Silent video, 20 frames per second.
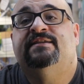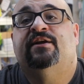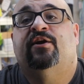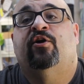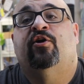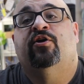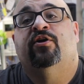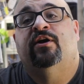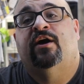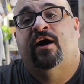that
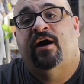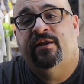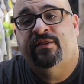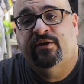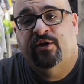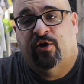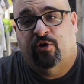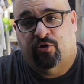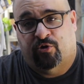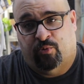aren't on
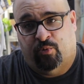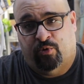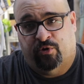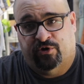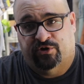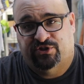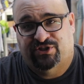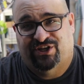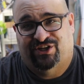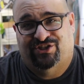the auto
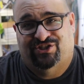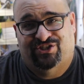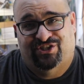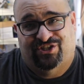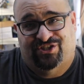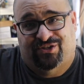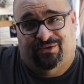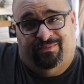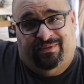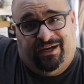water change
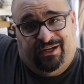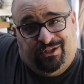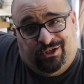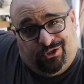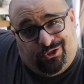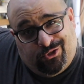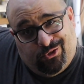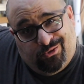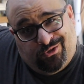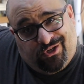system, like the
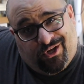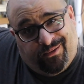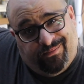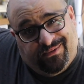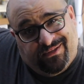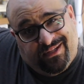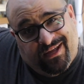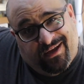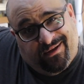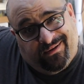two
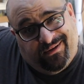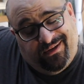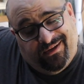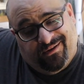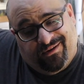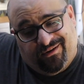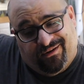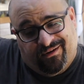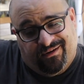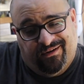tubs down
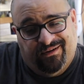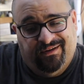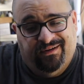here